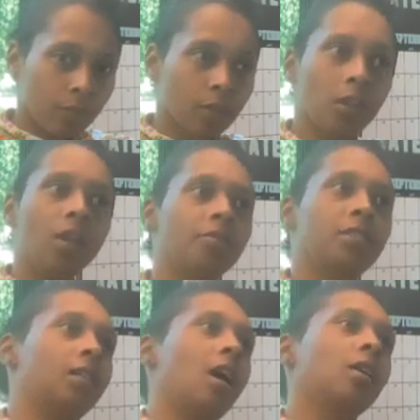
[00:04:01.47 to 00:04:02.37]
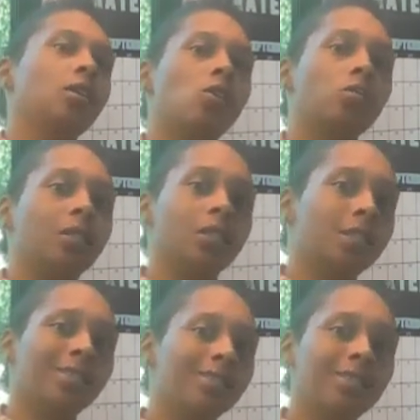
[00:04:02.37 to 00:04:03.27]
Love is not
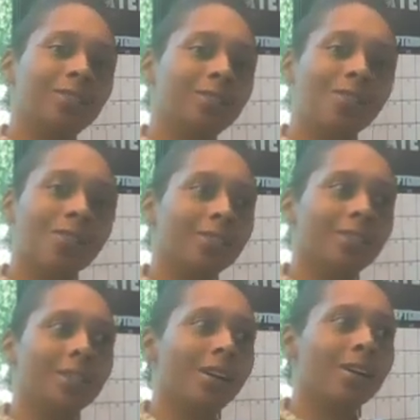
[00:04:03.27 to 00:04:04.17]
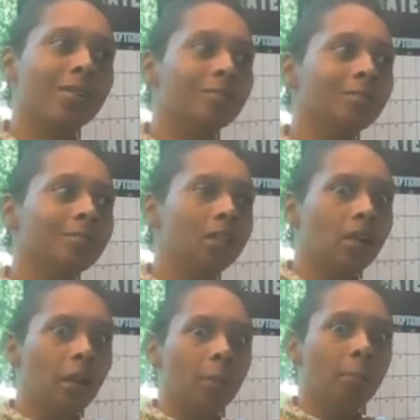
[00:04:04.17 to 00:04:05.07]
loneliness or
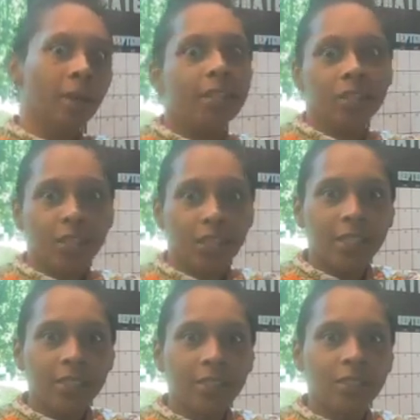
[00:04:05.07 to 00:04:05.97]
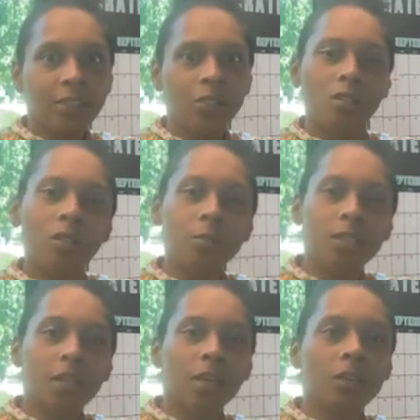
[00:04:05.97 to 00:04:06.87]
bitterness, you know what I'm
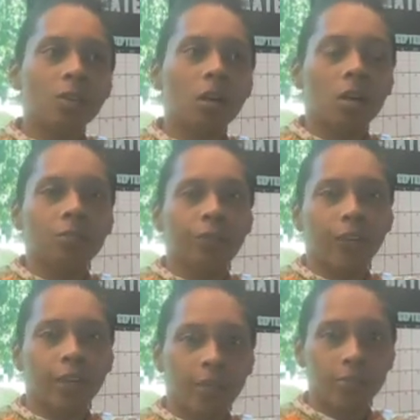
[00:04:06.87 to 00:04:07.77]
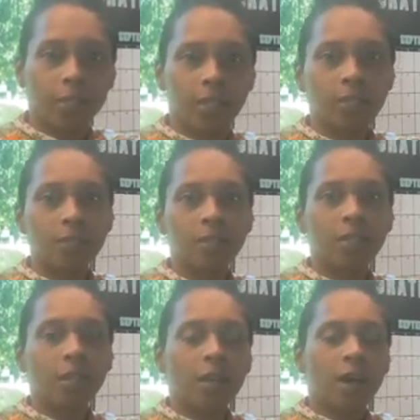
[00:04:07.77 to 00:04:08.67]
saying, or unforgiveness
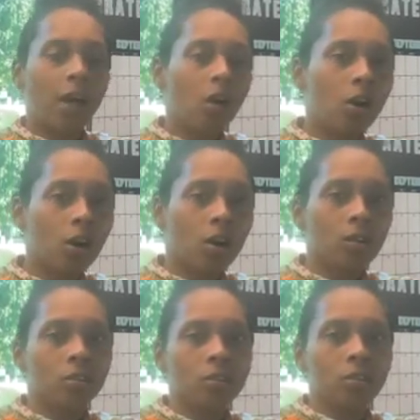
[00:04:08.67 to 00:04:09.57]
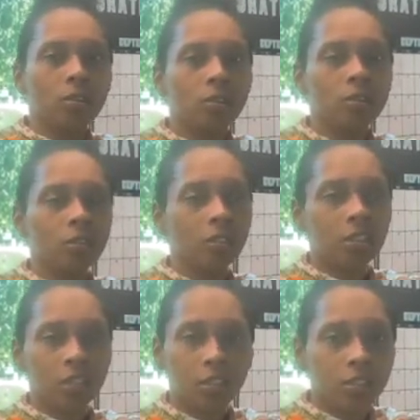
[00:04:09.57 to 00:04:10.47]
at all. So
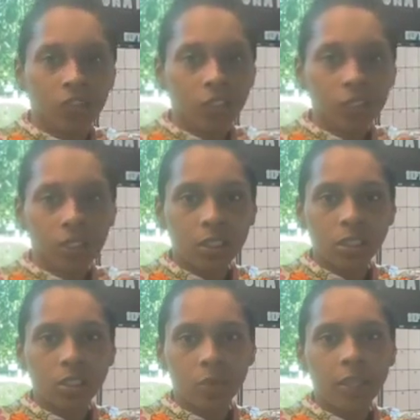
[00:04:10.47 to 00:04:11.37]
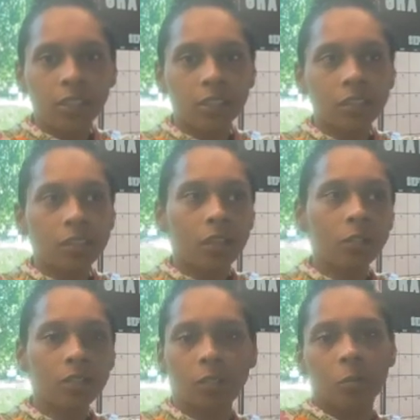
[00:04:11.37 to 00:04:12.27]
just surrender the situation.
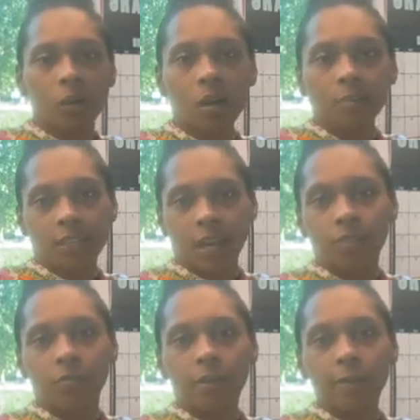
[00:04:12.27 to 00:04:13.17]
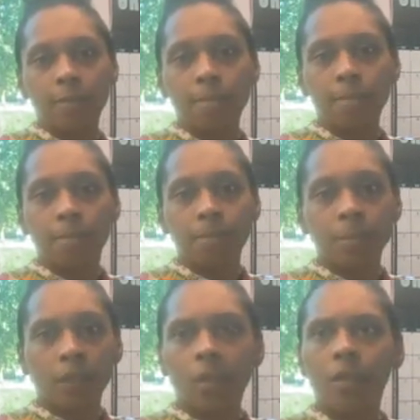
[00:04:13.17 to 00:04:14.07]
See what comes out of it.
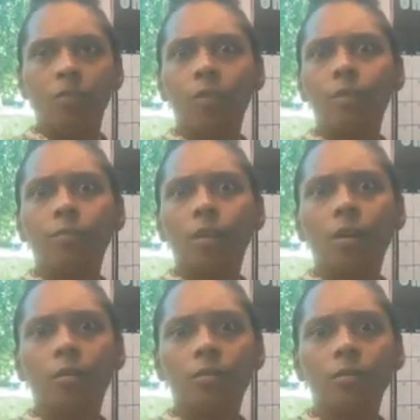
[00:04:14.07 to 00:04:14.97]
And you never know.